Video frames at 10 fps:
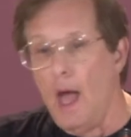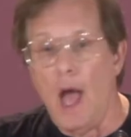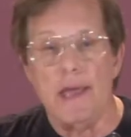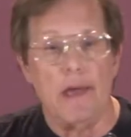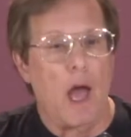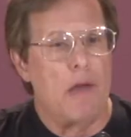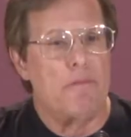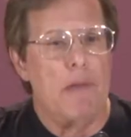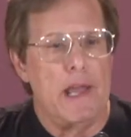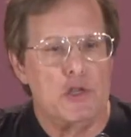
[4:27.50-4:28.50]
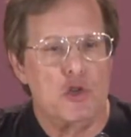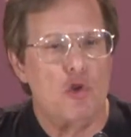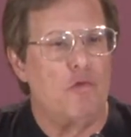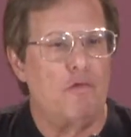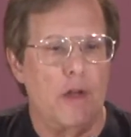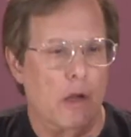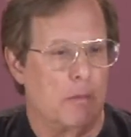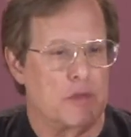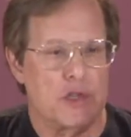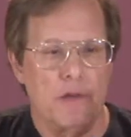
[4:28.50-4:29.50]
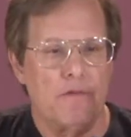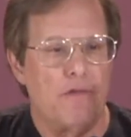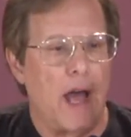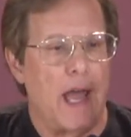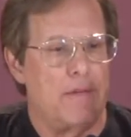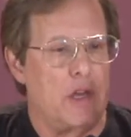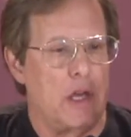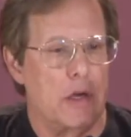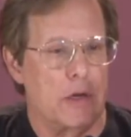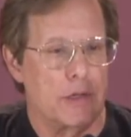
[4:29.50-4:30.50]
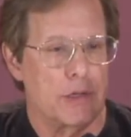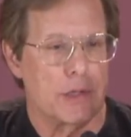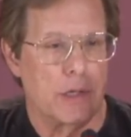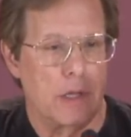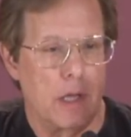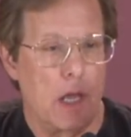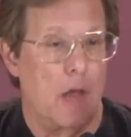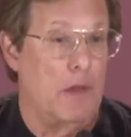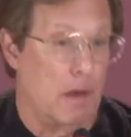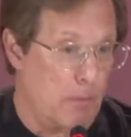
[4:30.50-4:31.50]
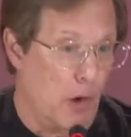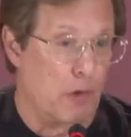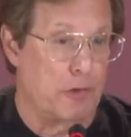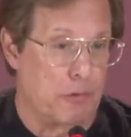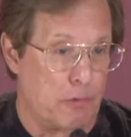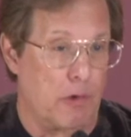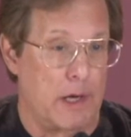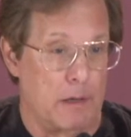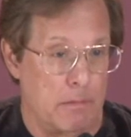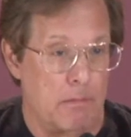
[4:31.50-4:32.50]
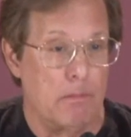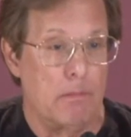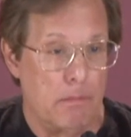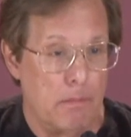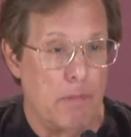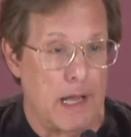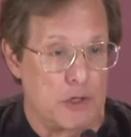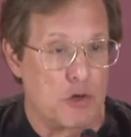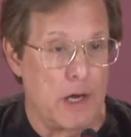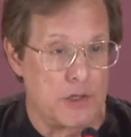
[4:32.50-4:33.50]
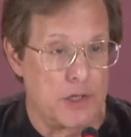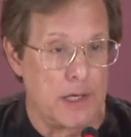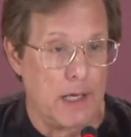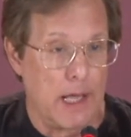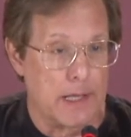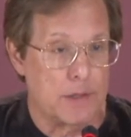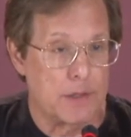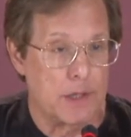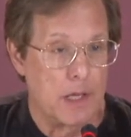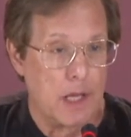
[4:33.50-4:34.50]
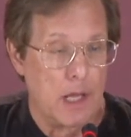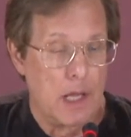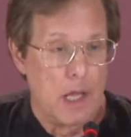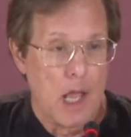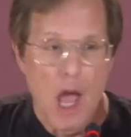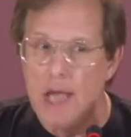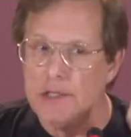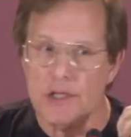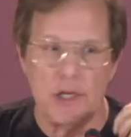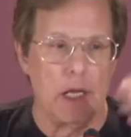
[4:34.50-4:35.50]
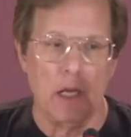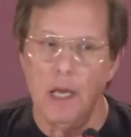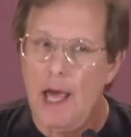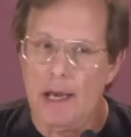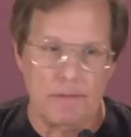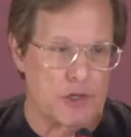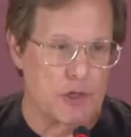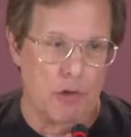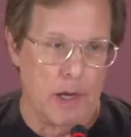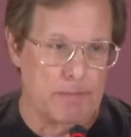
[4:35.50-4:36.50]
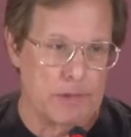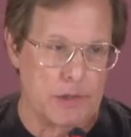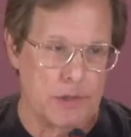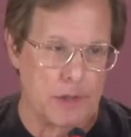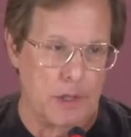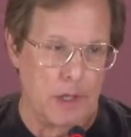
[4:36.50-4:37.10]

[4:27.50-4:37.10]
I've made 2 films in 5 years, and they're both written by Tracy Letts. I see a lot of scripts,